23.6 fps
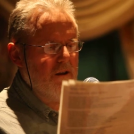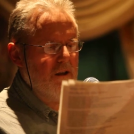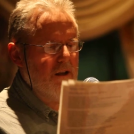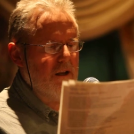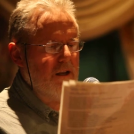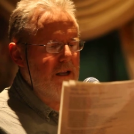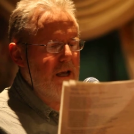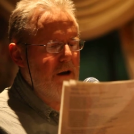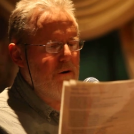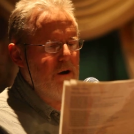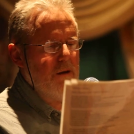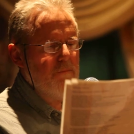
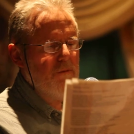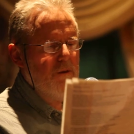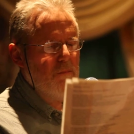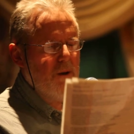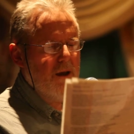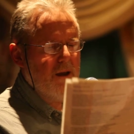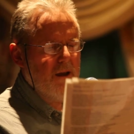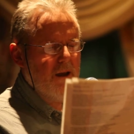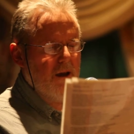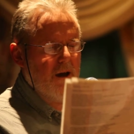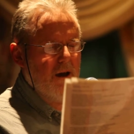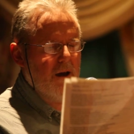Now I'm the
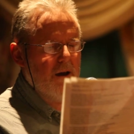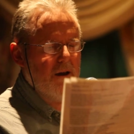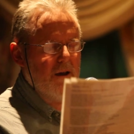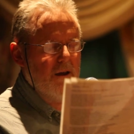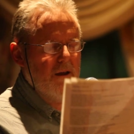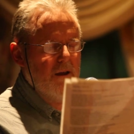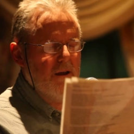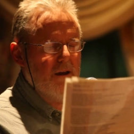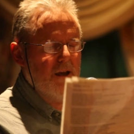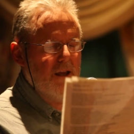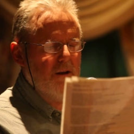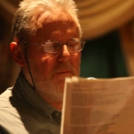beggar
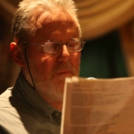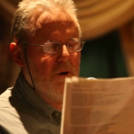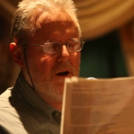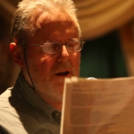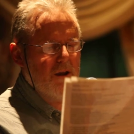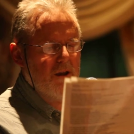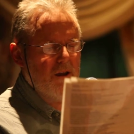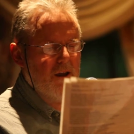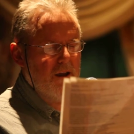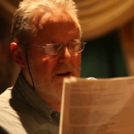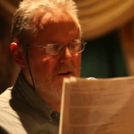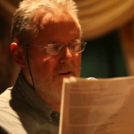in my
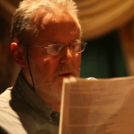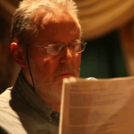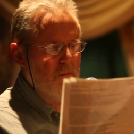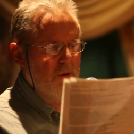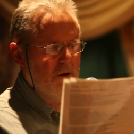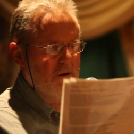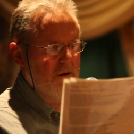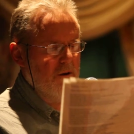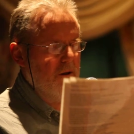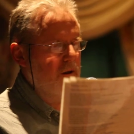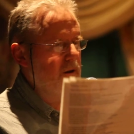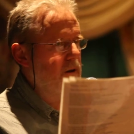kingdom
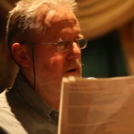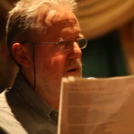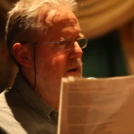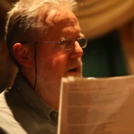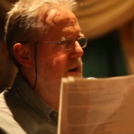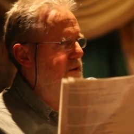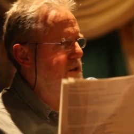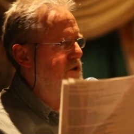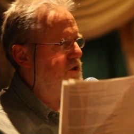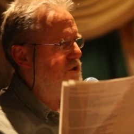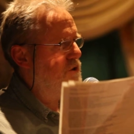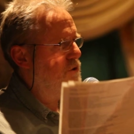
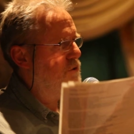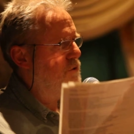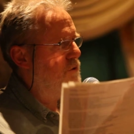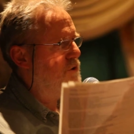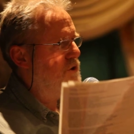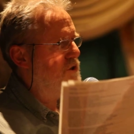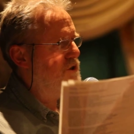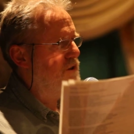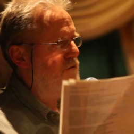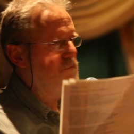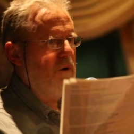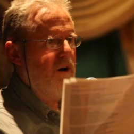and the
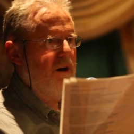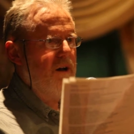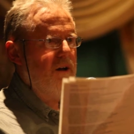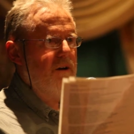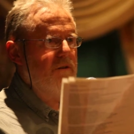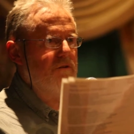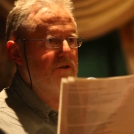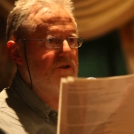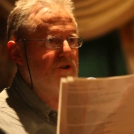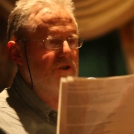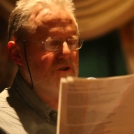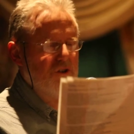source of my
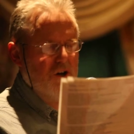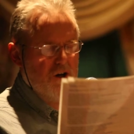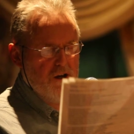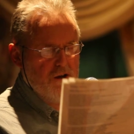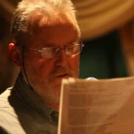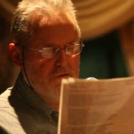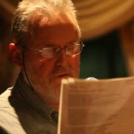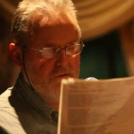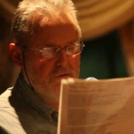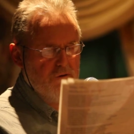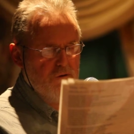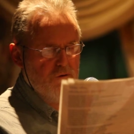own
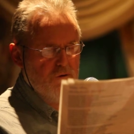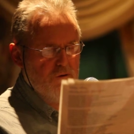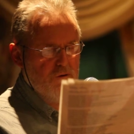strife.